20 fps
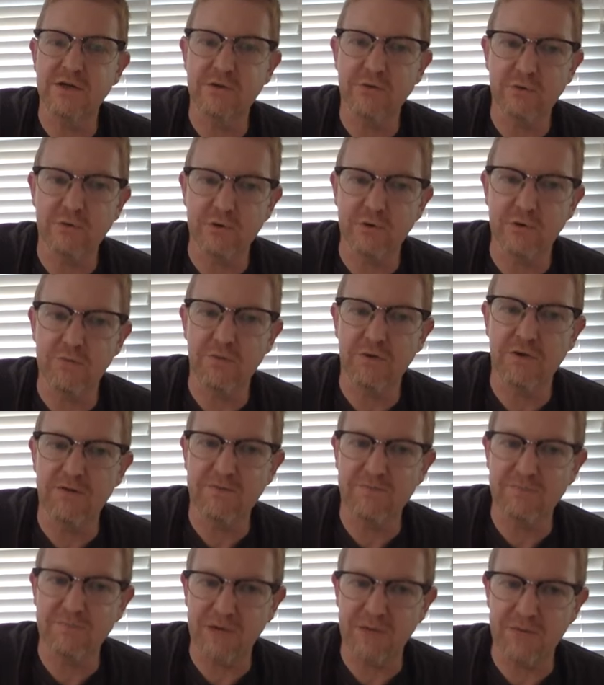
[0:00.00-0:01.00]
group of
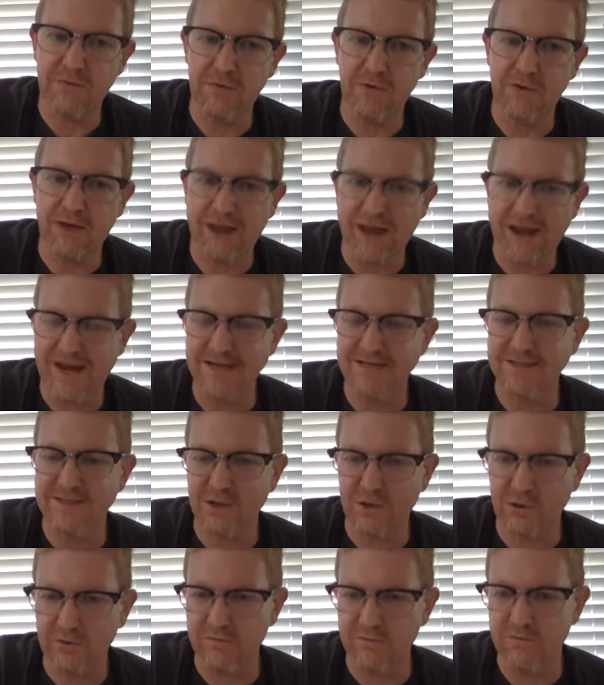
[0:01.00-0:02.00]
people has
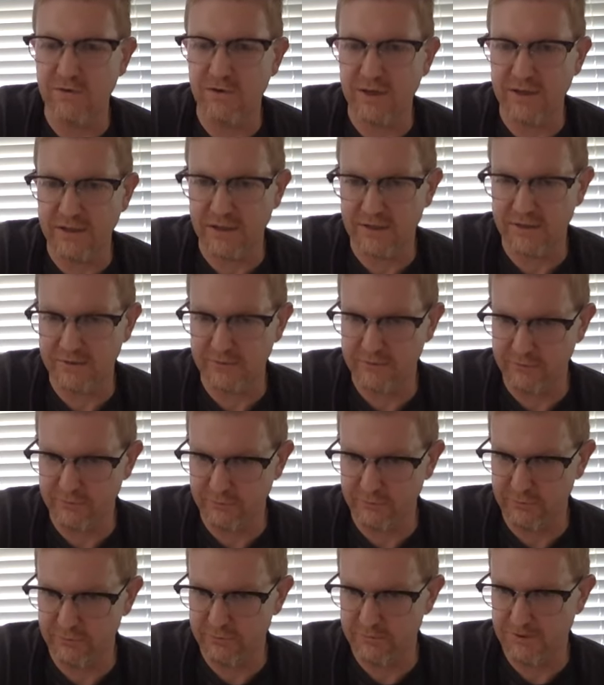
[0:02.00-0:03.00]
over another
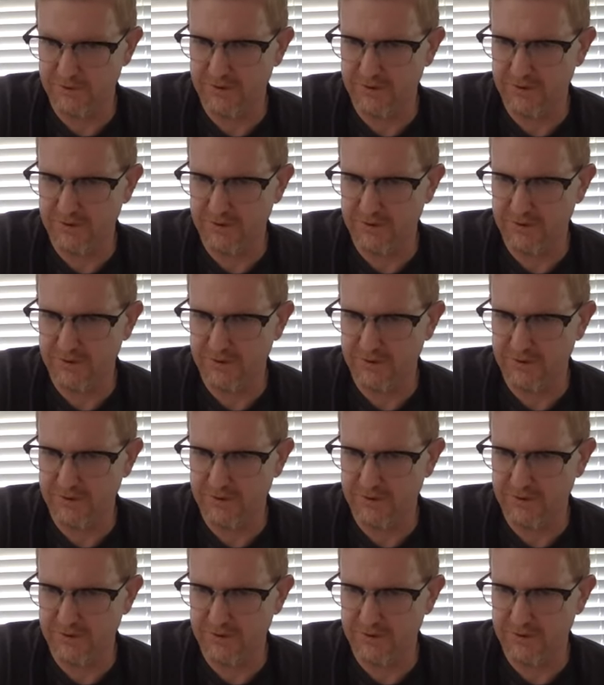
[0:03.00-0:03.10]
group.